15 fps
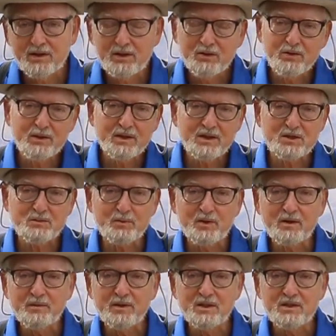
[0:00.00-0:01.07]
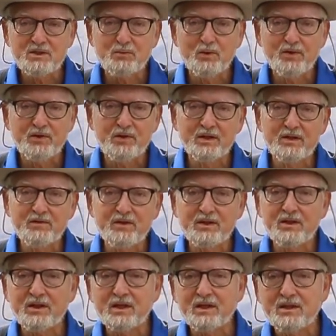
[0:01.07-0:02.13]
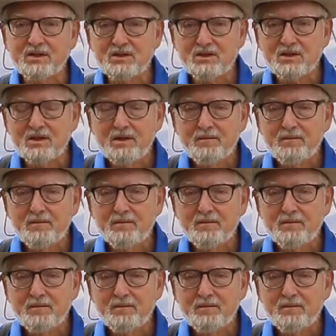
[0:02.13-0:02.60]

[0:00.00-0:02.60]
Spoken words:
and doing experiments with living things,